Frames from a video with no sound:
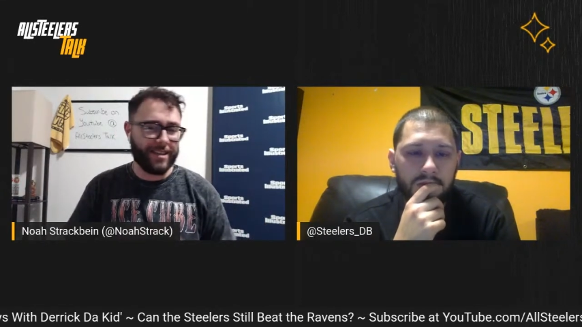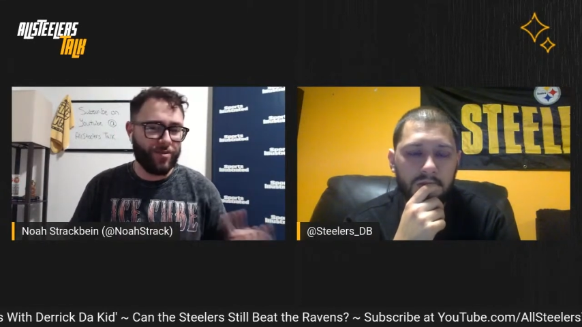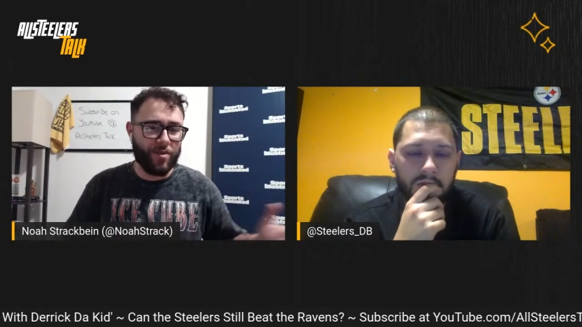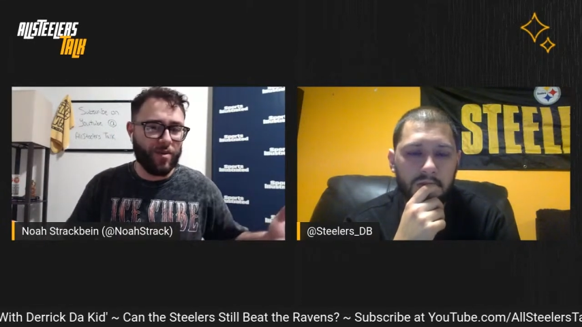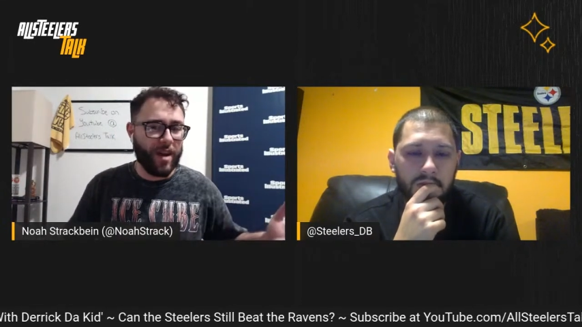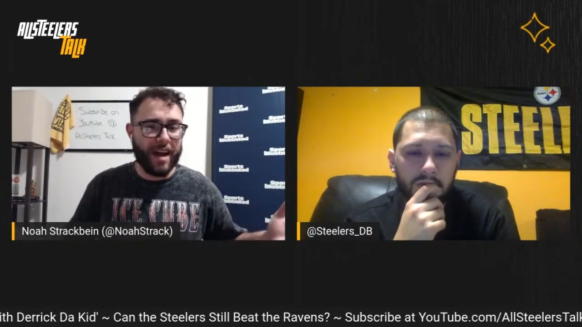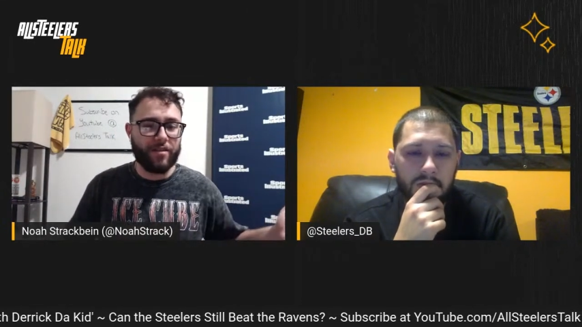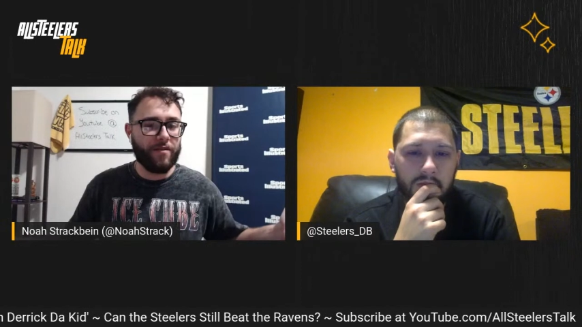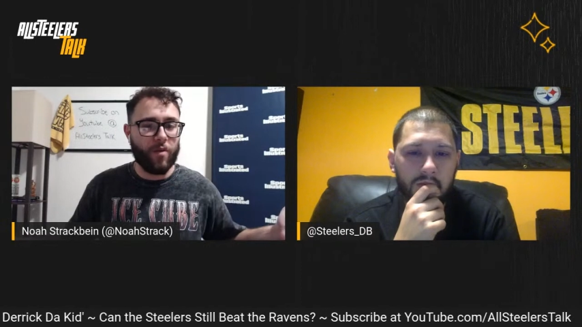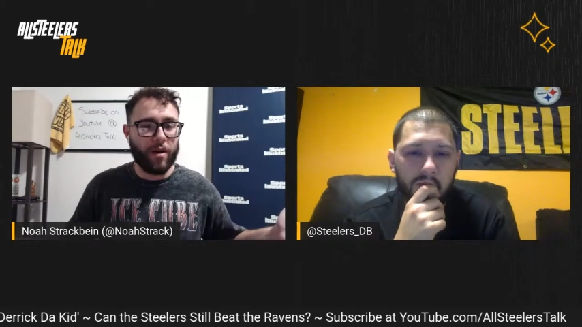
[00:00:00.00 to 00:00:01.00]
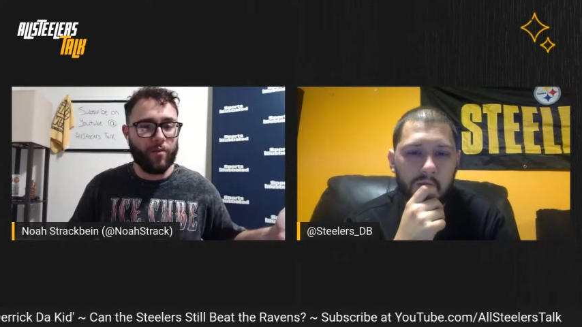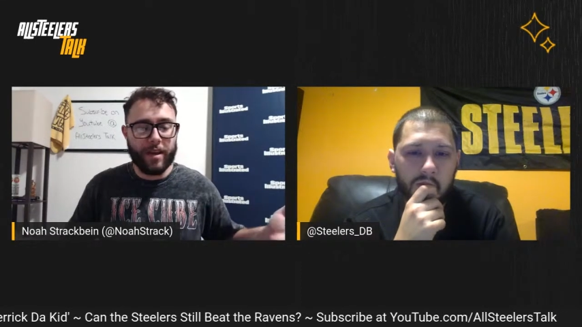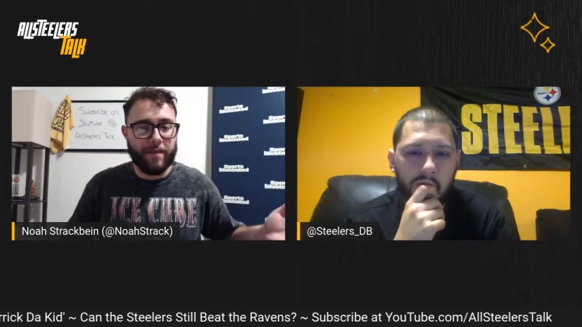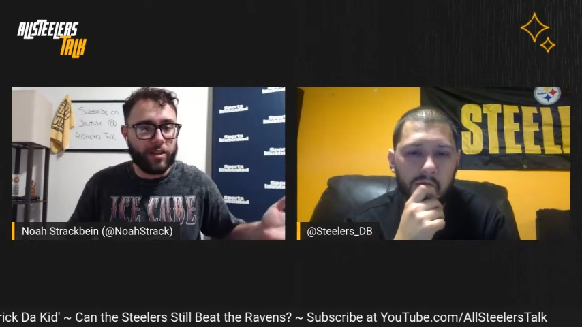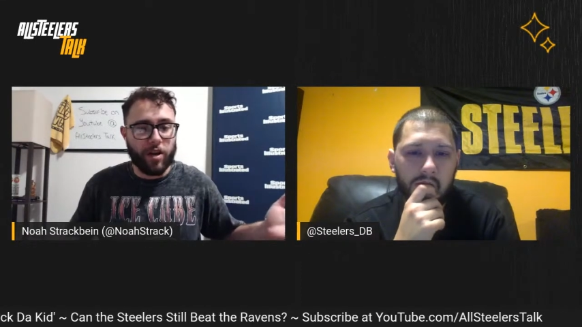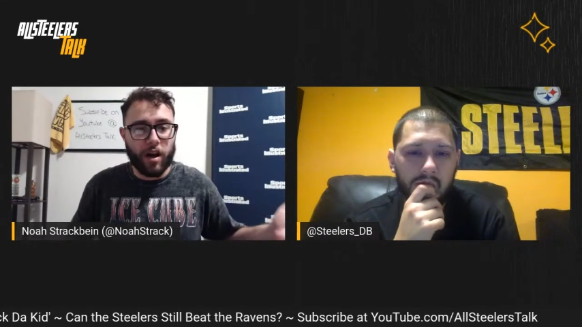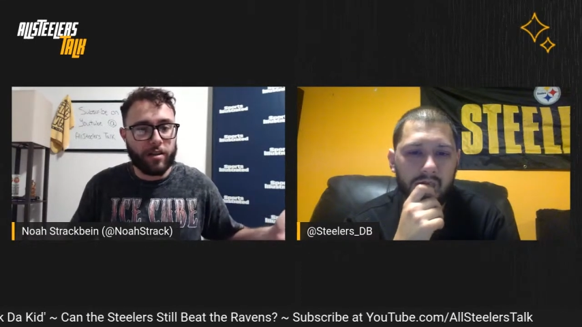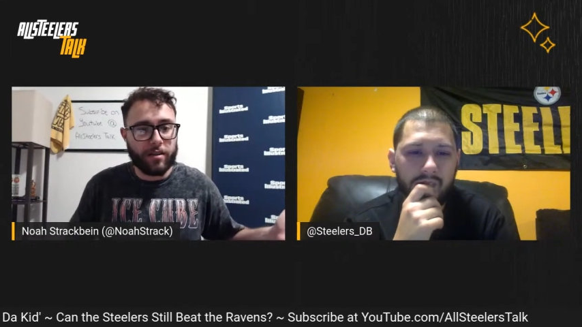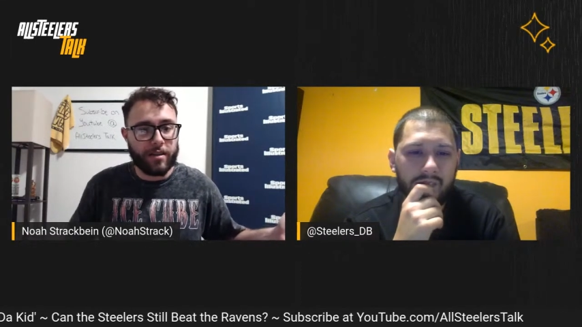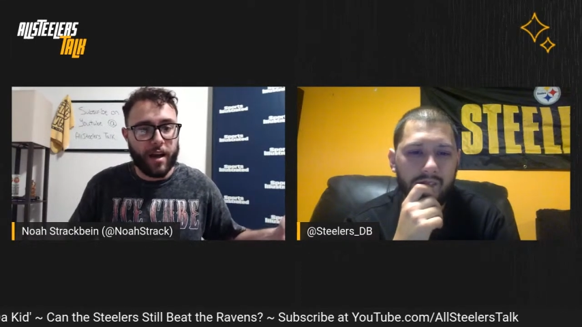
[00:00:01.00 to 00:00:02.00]
Speaker 1: Because I don't even want we haven't
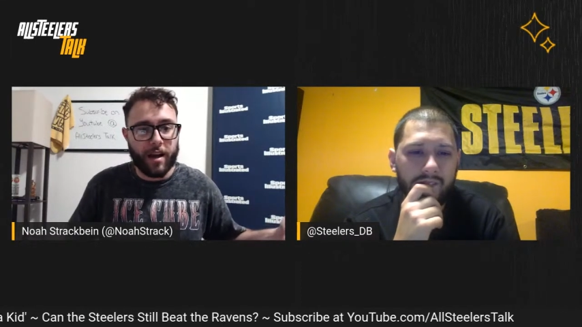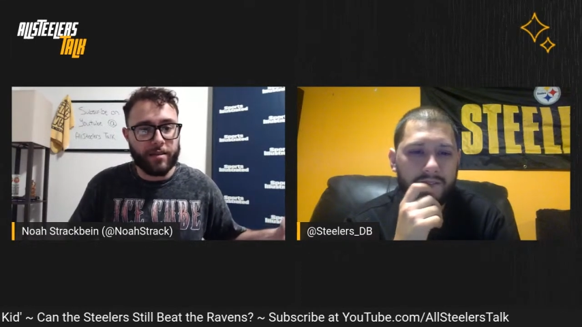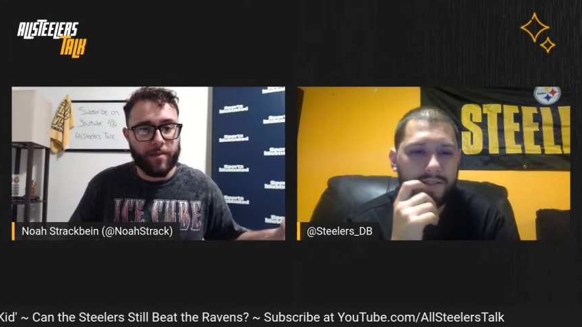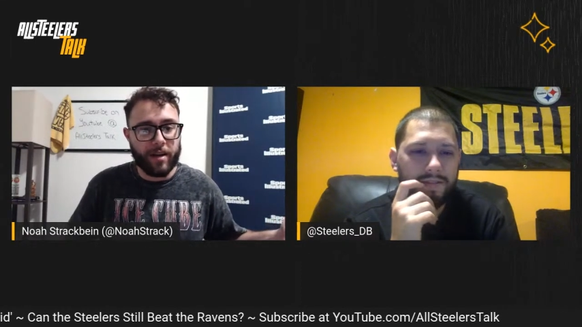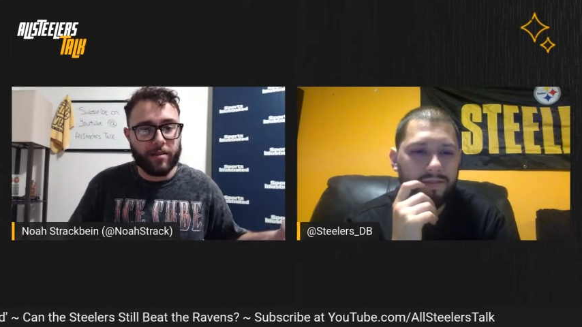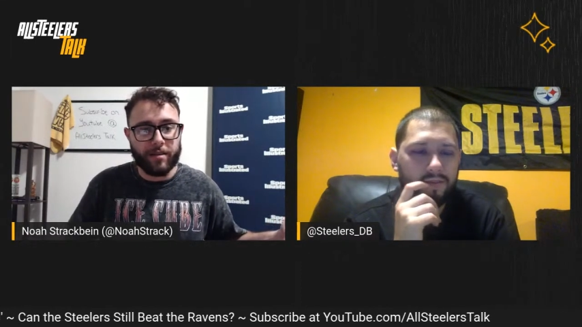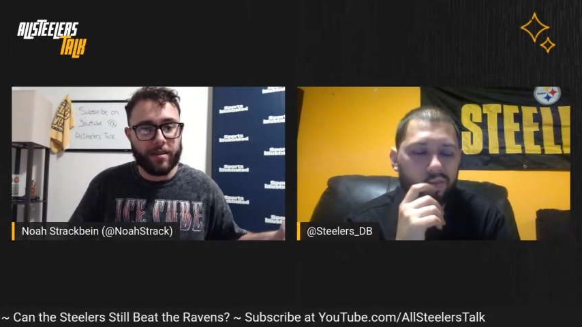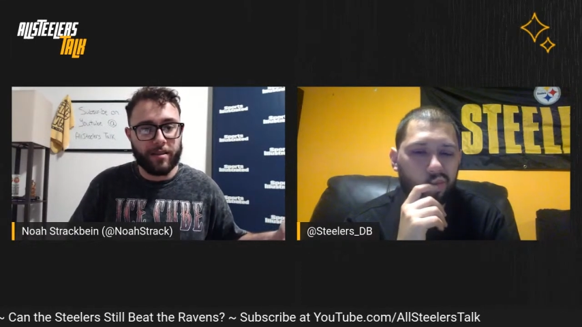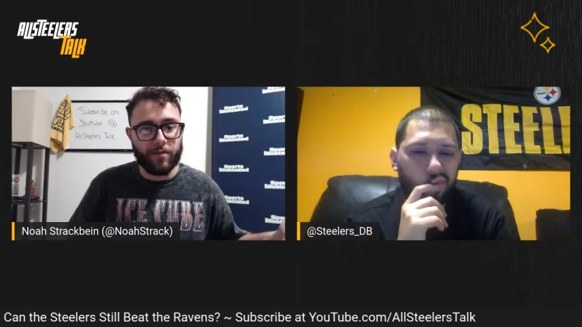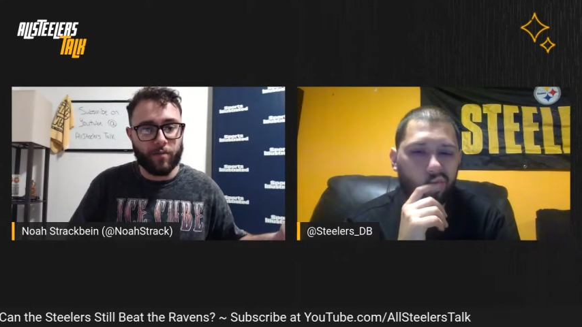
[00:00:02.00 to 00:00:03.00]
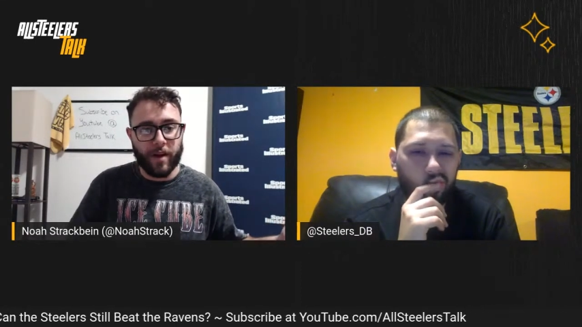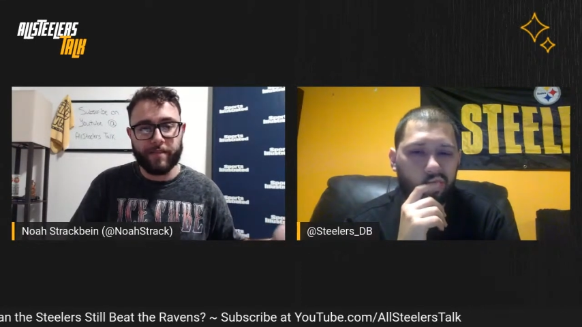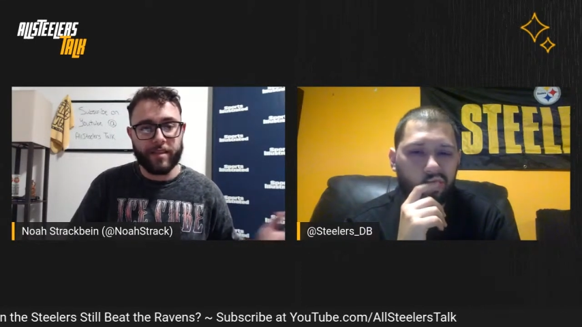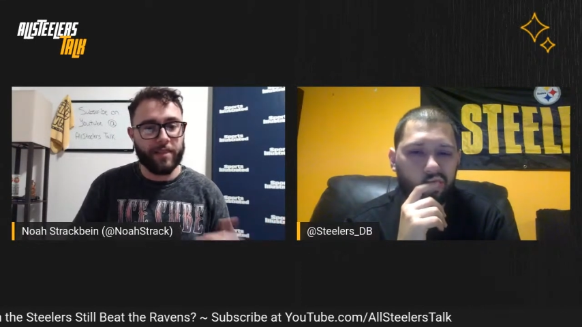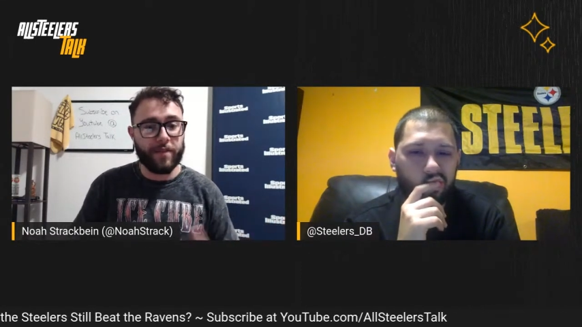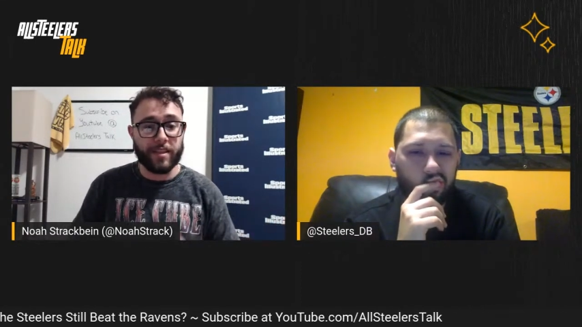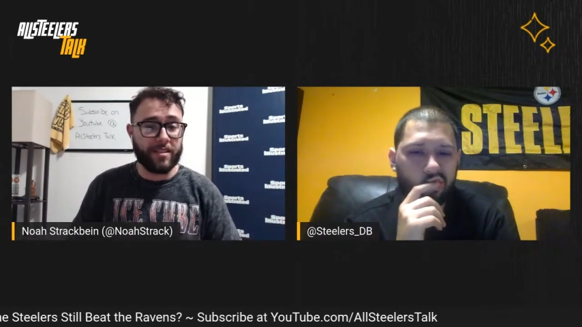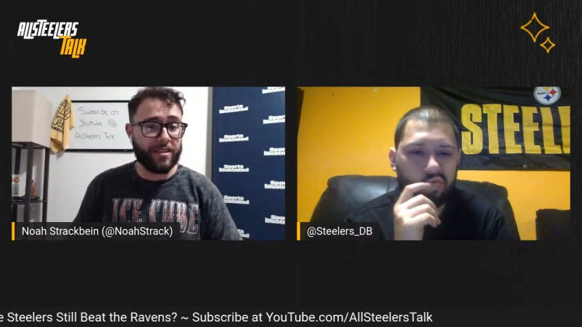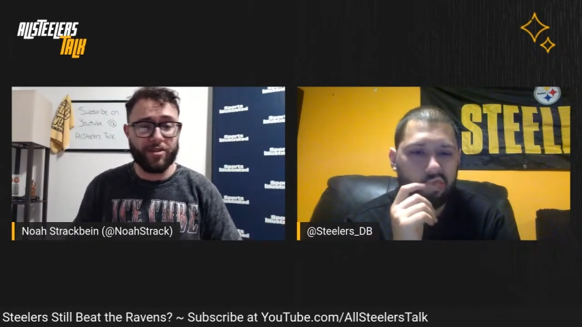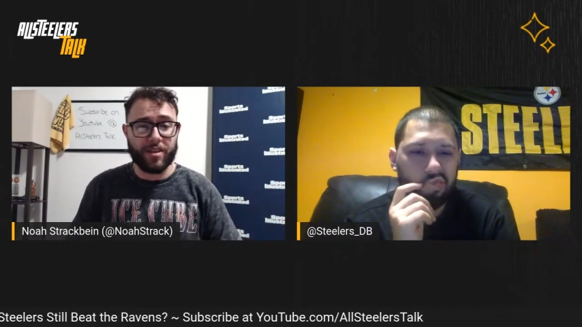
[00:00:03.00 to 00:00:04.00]
talked talked about the Ravens
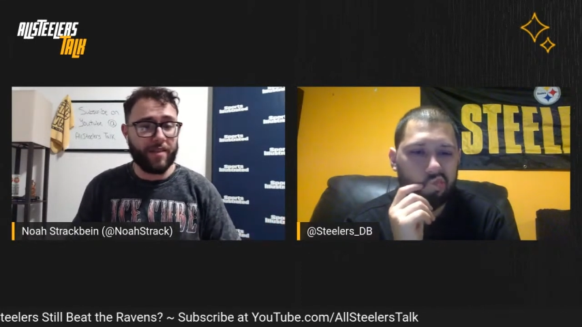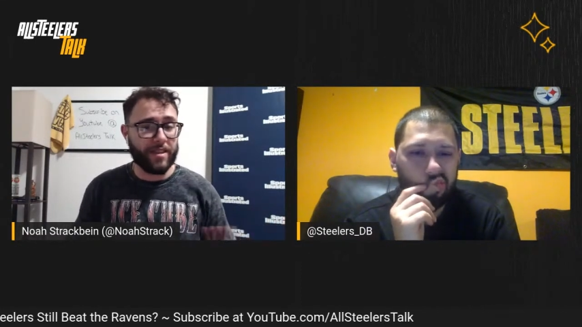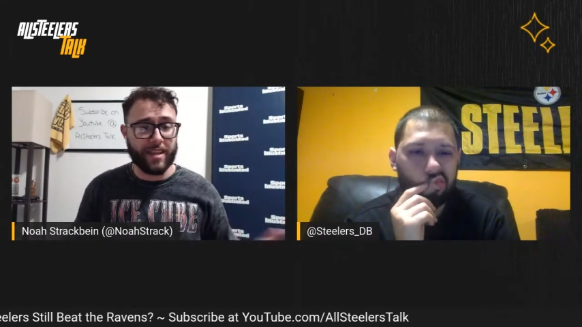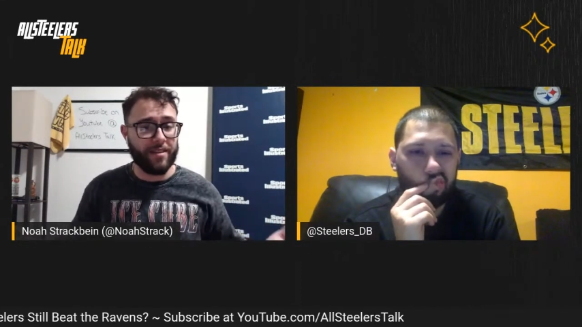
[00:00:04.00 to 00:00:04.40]
defense, Steelers offense.